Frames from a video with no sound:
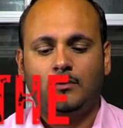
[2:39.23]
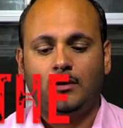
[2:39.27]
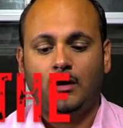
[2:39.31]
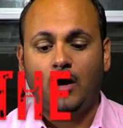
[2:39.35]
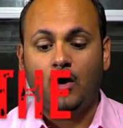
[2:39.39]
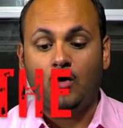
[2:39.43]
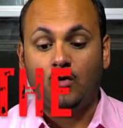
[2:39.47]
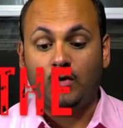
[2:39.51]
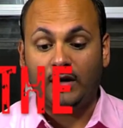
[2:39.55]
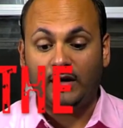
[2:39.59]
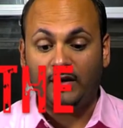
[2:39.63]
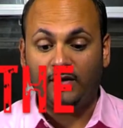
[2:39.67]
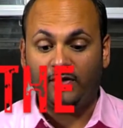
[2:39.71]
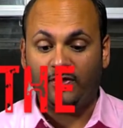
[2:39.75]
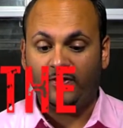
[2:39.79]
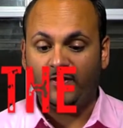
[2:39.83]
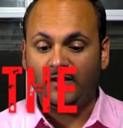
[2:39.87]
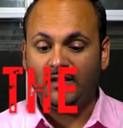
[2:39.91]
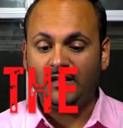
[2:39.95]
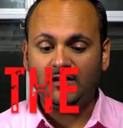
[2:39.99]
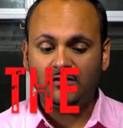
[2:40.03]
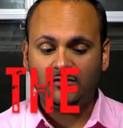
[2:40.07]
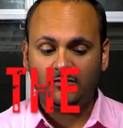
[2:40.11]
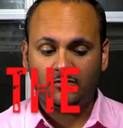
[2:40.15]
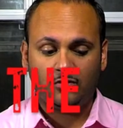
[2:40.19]
Okay,
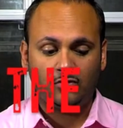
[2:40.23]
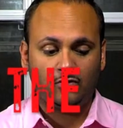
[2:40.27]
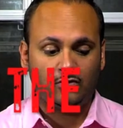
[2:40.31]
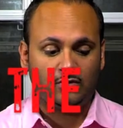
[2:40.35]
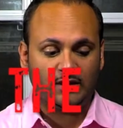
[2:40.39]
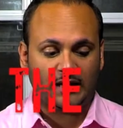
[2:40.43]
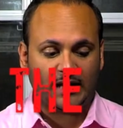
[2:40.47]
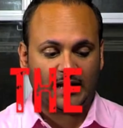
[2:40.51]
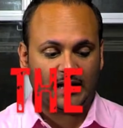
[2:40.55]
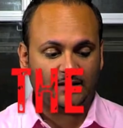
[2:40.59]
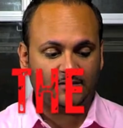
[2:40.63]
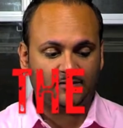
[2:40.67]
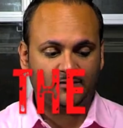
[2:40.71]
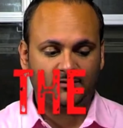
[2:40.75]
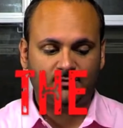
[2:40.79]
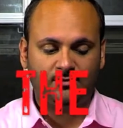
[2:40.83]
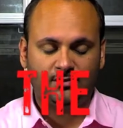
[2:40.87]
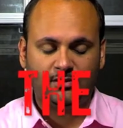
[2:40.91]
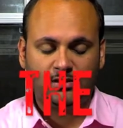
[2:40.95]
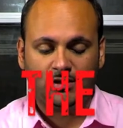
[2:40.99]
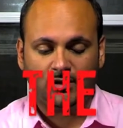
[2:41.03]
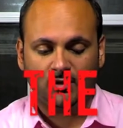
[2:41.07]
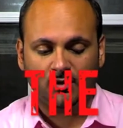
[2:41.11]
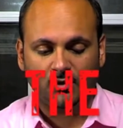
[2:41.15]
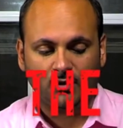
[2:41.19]
these two glasses
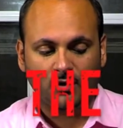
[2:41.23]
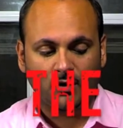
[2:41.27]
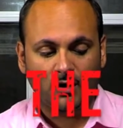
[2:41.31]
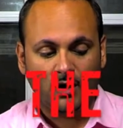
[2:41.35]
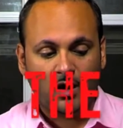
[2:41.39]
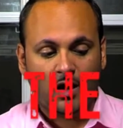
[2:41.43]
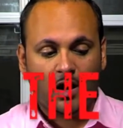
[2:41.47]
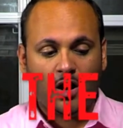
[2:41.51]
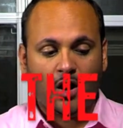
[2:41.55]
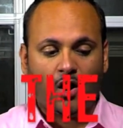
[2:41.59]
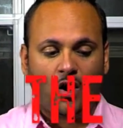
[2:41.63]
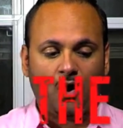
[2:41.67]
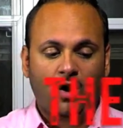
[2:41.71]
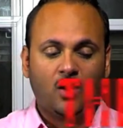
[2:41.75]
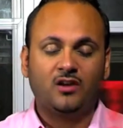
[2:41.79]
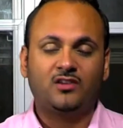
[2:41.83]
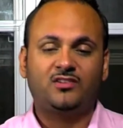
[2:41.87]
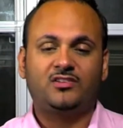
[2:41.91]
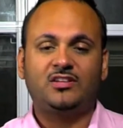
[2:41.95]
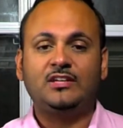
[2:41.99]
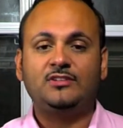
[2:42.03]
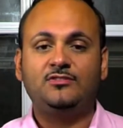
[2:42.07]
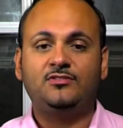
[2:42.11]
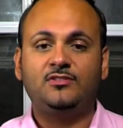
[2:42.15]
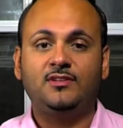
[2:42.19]
here are
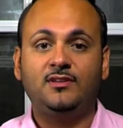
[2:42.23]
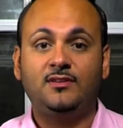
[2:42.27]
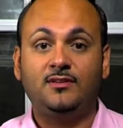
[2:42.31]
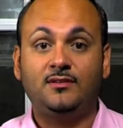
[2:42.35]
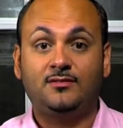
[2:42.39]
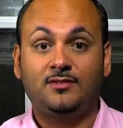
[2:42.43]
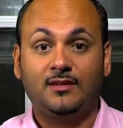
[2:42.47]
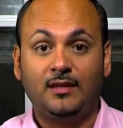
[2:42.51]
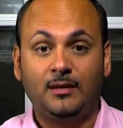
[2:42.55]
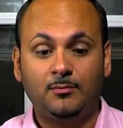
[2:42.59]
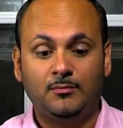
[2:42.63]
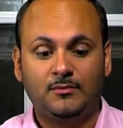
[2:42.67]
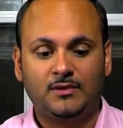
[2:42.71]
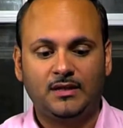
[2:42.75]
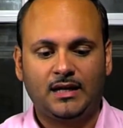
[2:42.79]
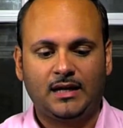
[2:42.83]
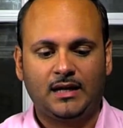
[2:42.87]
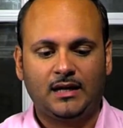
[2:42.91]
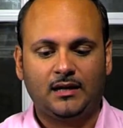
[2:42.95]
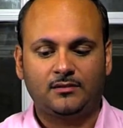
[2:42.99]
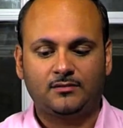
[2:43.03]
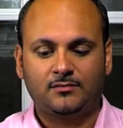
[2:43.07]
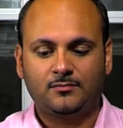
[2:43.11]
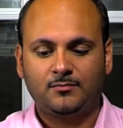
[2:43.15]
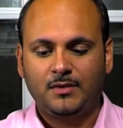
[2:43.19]
essentially the same
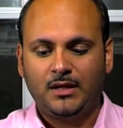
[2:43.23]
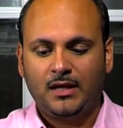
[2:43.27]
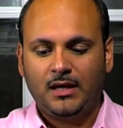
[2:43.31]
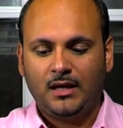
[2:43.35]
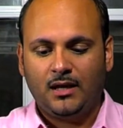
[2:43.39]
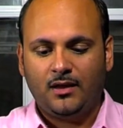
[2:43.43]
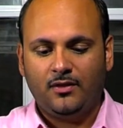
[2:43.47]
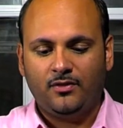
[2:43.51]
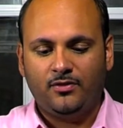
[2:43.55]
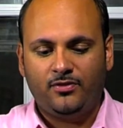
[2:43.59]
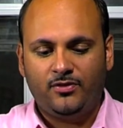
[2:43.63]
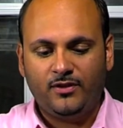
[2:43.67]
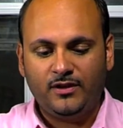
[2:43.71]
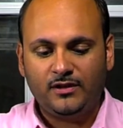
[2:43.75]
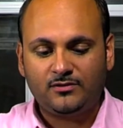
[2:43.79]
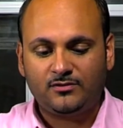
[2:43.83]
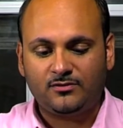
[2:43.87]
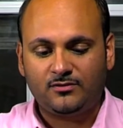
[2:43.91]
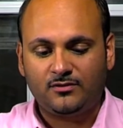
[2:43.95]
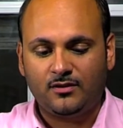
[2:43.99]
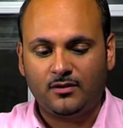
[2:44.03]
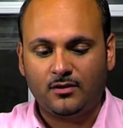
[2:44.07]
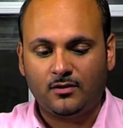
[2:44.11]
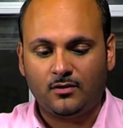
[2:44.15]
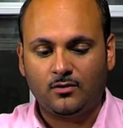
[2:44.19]
glass.
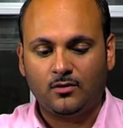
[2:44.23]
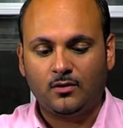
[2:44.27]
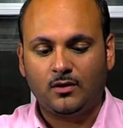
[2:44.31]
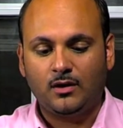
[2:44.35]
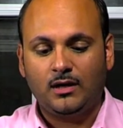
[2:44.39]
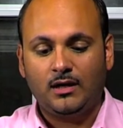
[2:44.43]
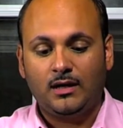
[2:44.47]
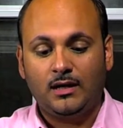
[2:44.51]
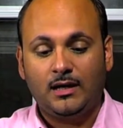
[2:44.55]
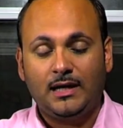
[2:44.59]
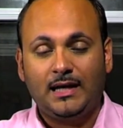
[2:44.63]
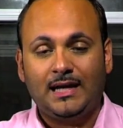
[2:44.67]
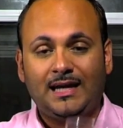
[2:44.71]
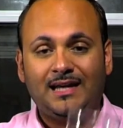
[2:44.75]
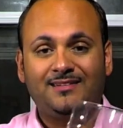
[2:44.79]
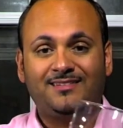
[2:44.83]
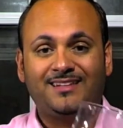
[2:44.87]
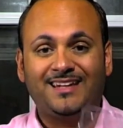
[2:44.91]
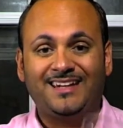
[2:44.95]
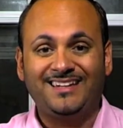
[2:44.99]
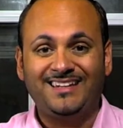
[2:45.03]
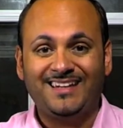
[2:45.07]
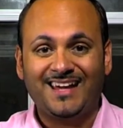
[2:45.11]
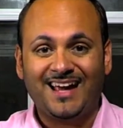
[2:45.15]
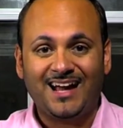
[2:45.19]
This, though, is
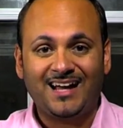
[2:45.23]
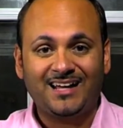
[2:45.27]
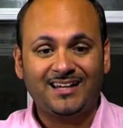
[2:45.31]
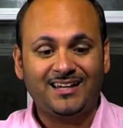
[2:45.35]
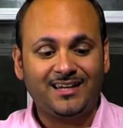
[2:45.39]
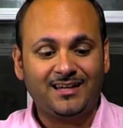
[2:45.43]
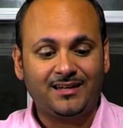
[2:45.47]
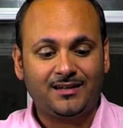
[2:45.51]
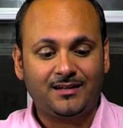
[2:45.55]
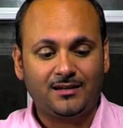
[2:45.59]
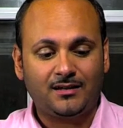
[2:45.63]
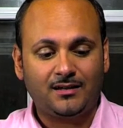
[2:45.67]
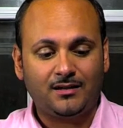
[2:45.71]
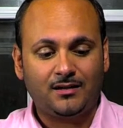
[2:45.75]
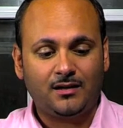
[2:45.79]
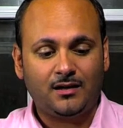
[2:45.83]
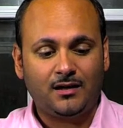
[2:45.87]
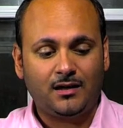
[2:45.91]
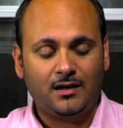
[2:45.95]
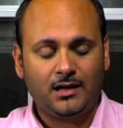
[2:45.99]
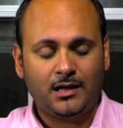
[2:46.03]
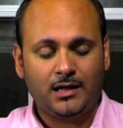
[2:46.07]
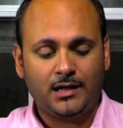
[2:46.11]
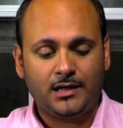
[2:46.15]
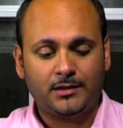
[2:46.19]
a Nonic
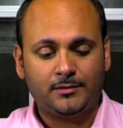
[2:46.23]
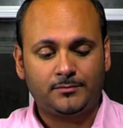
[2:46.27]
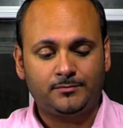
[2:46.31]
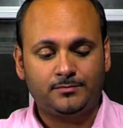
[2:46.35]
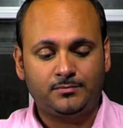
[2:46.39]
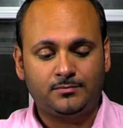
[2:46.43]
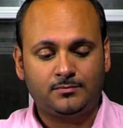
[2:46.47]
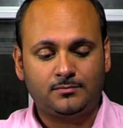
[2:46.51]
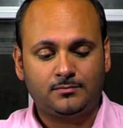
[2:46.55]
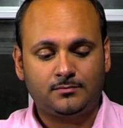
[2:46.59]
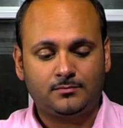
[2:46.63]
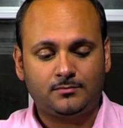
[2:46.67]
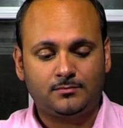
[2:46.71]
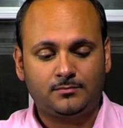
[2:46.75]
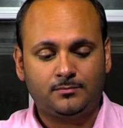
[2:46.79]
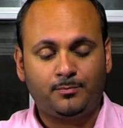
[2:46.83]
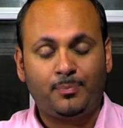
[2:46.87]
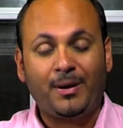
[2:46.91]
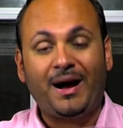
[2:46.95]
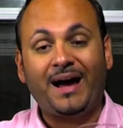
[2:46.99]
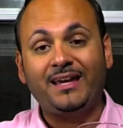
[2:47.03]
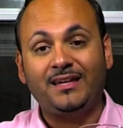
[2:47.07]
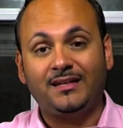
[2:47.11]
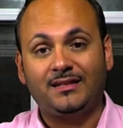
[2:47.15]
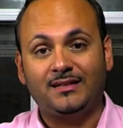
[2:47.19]

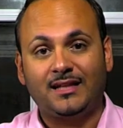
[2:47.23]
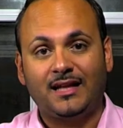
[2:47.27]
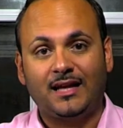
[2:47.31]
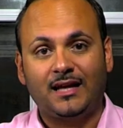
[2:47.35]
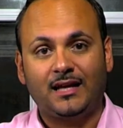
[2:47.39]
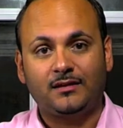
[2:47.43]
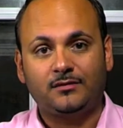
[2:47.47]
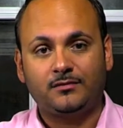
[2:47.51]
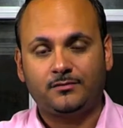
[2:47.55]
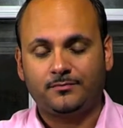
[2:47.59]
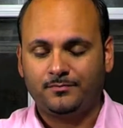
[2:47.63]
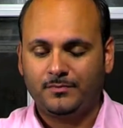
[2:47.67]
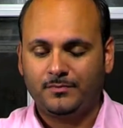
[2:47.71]
pint glass,